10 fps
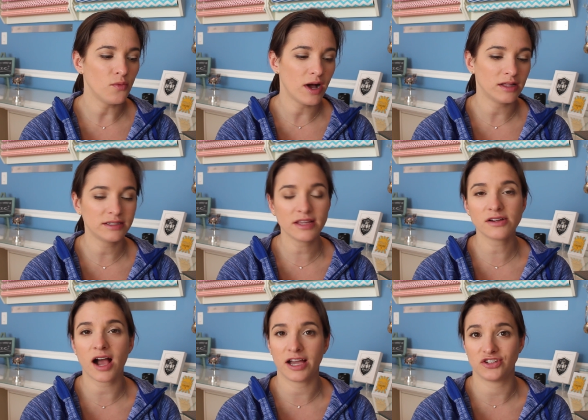Well,
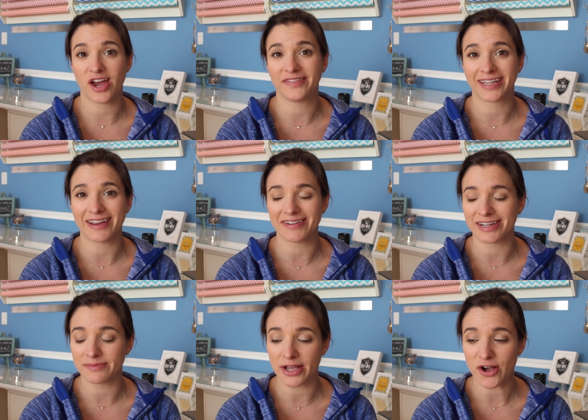another high traffic
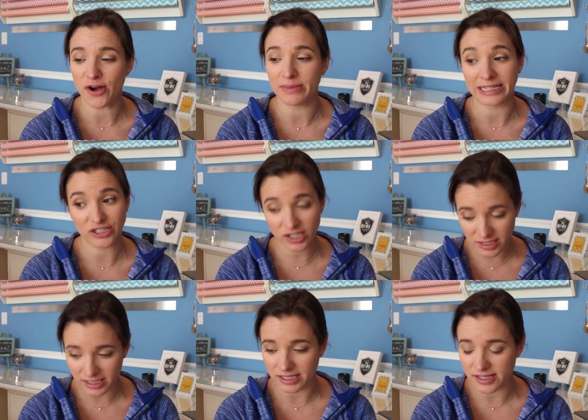area in my home, and
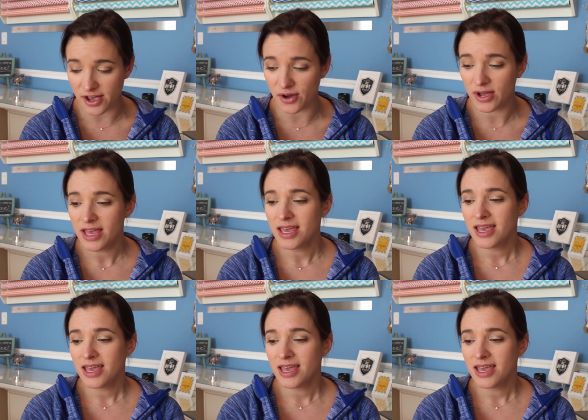increasingly so,